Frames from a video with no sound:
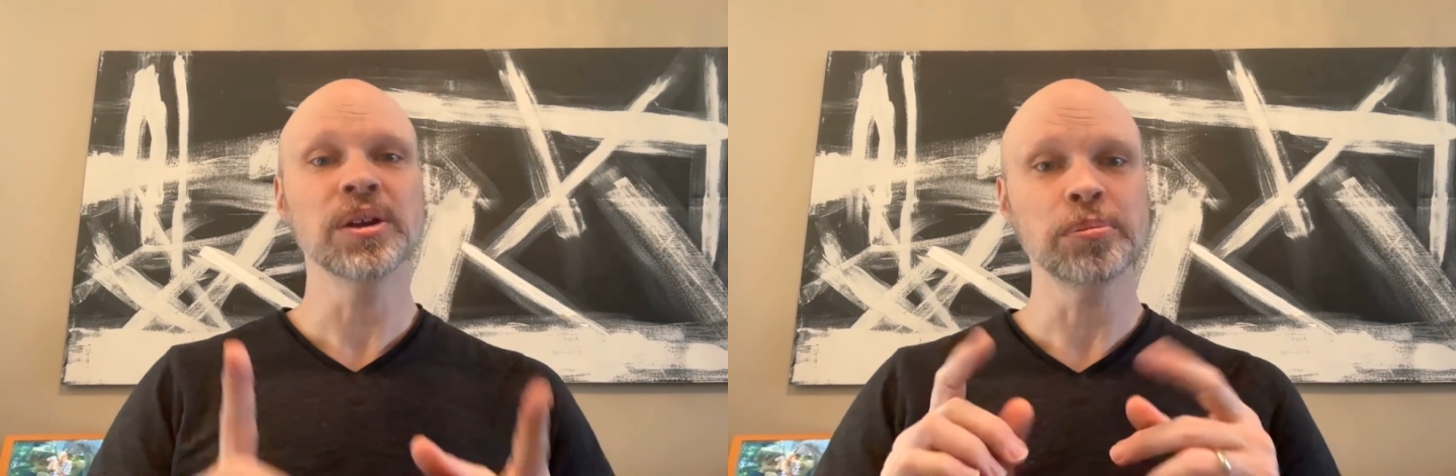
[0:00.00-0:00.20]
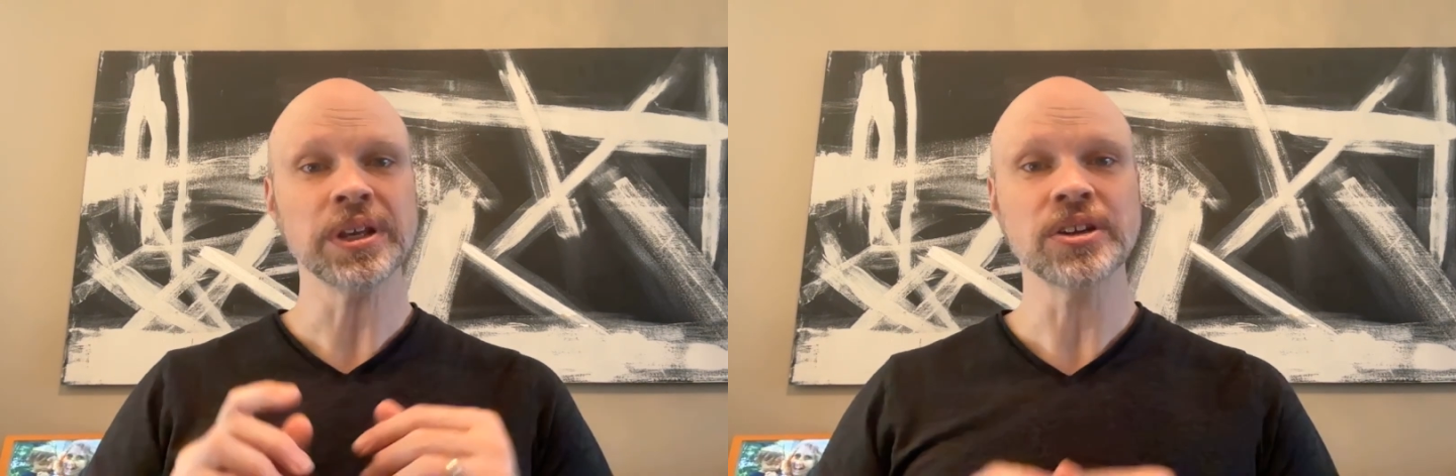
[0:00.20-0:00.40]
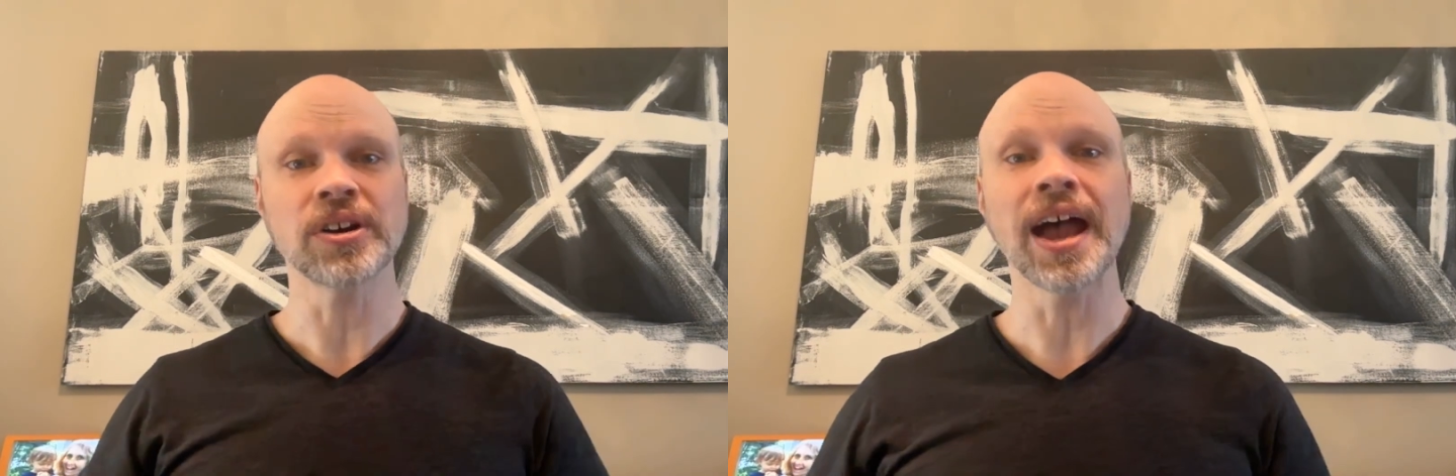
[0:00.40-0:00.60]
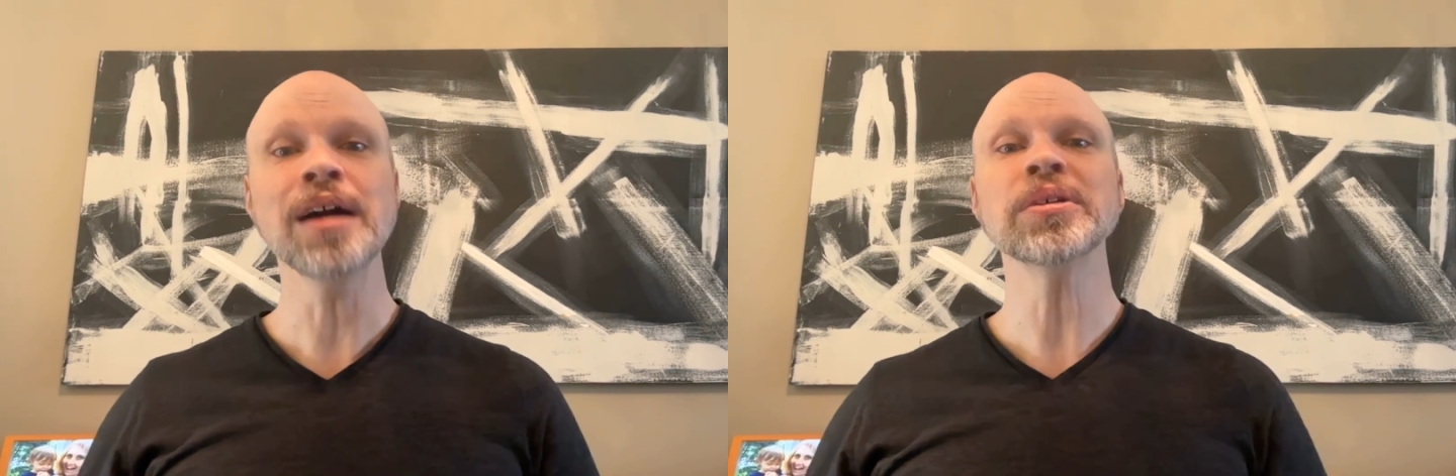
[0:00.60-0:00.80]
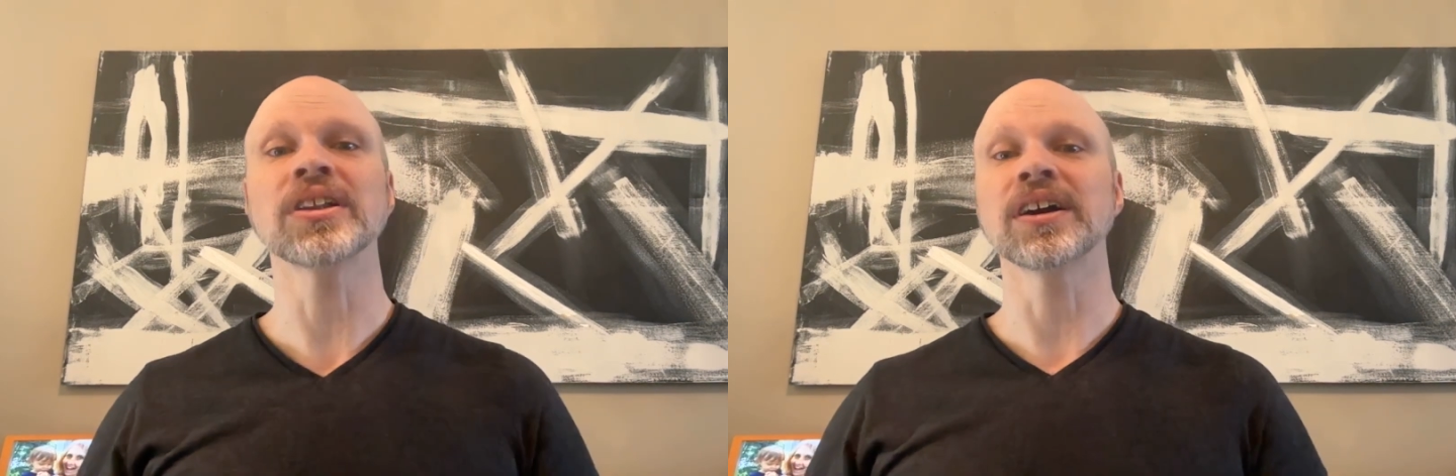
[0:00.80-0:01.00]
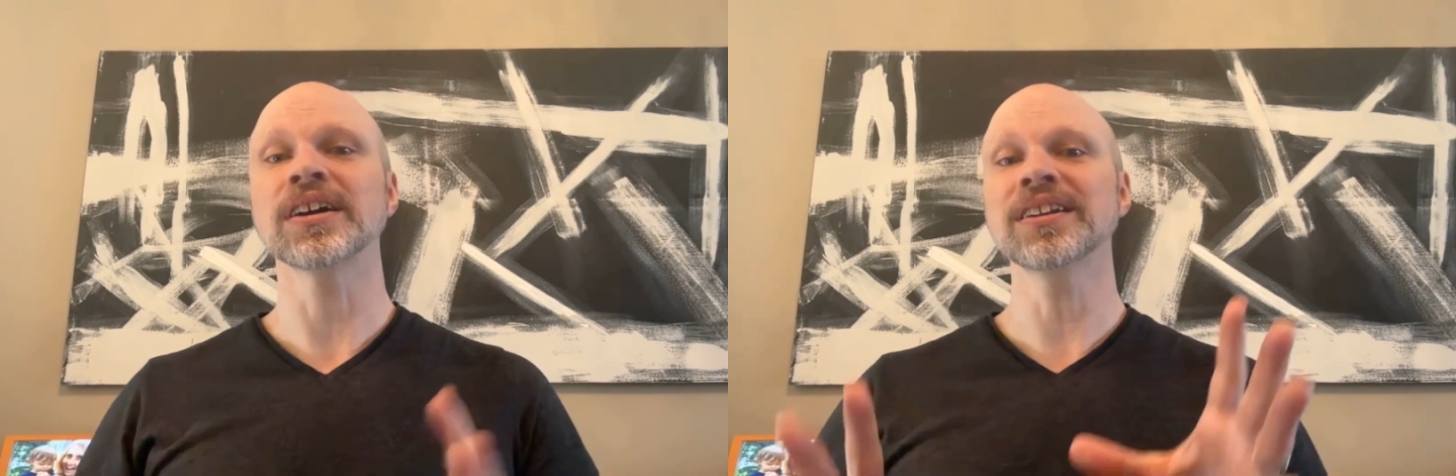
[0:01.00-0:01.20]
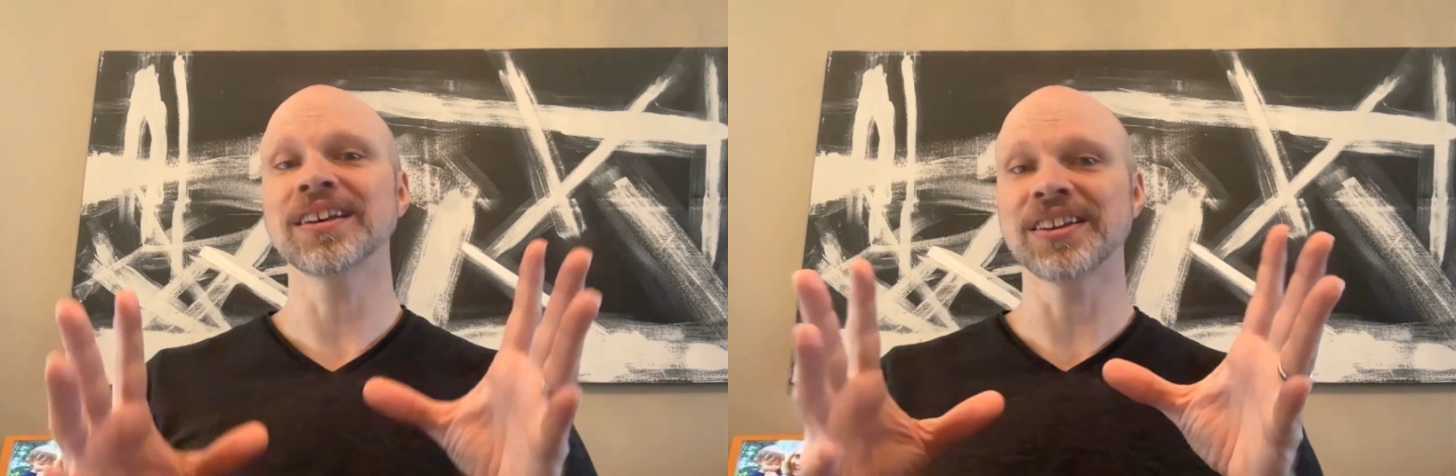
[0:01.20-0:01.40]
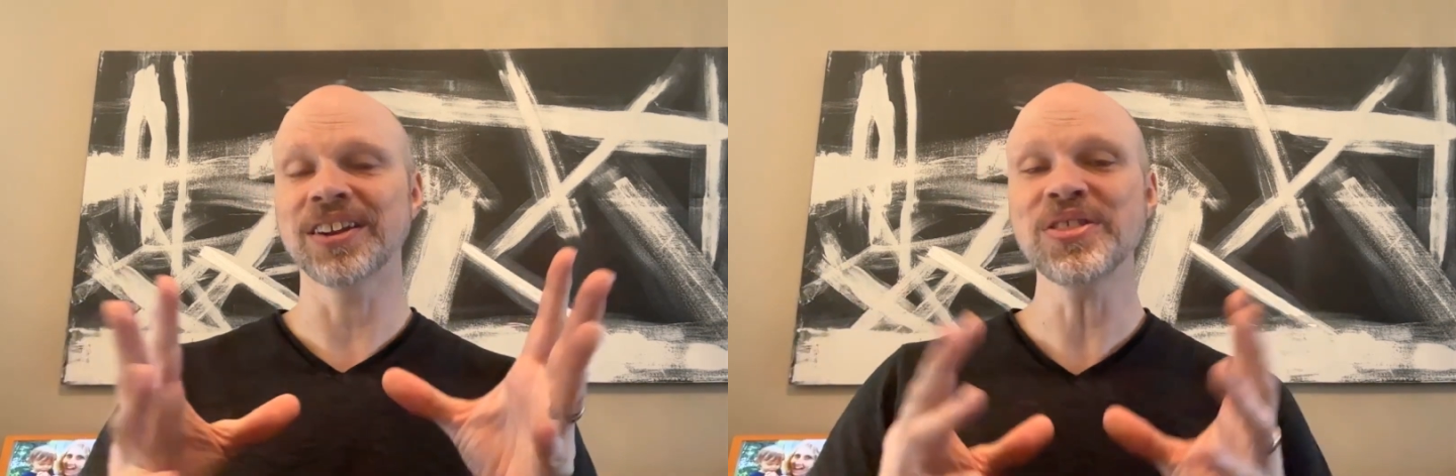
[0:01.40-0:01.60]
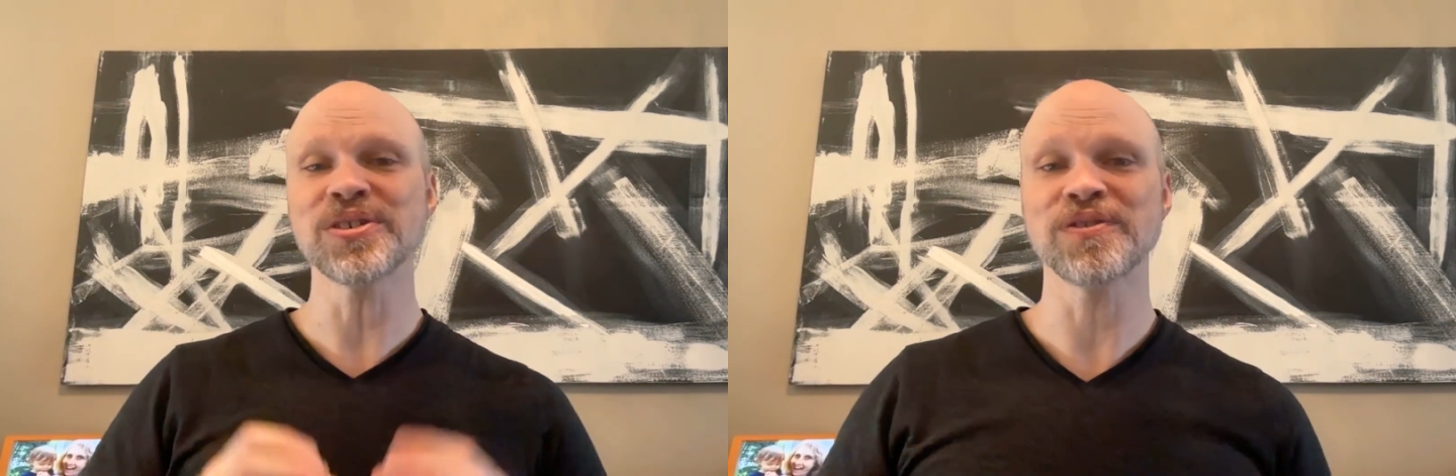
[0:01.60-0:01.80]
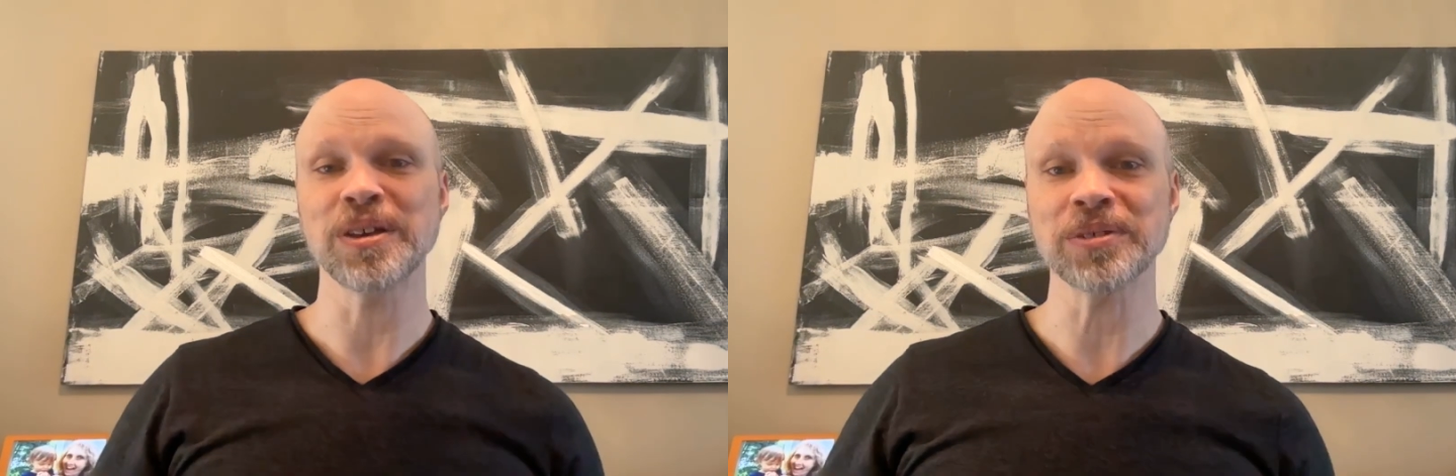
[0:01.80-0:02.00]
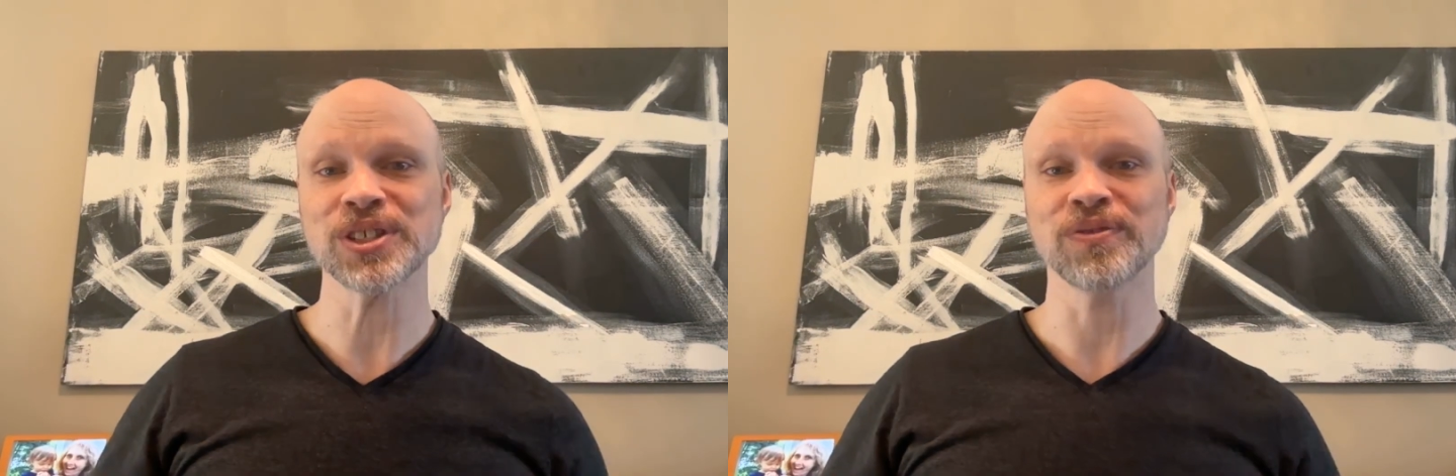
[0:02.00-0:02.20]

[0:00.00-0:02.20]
Peter Abelard, another famous